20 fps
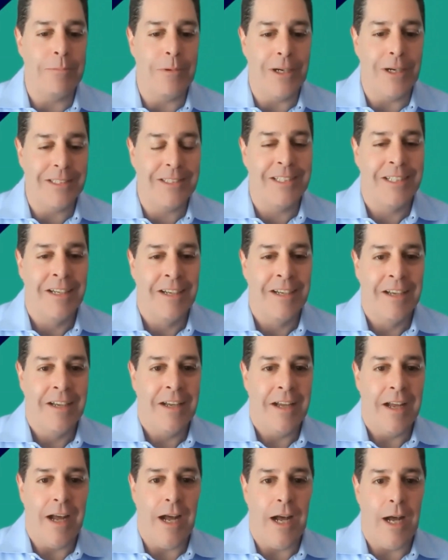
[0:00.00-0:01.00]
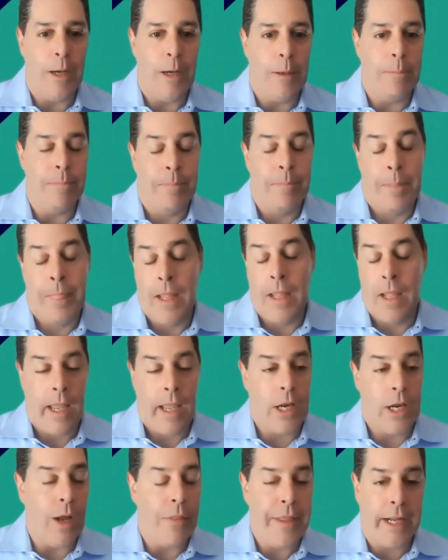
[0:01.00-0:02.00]
But
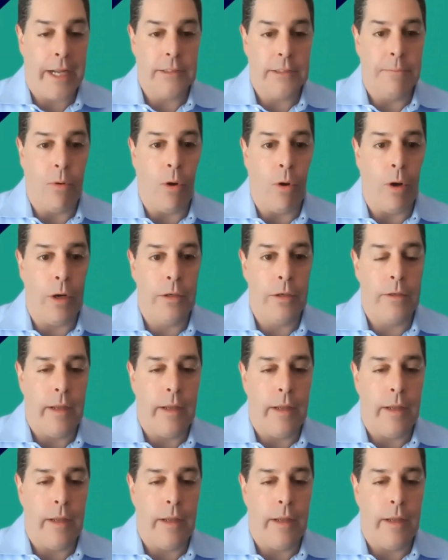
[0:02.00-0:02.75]
I think it's important,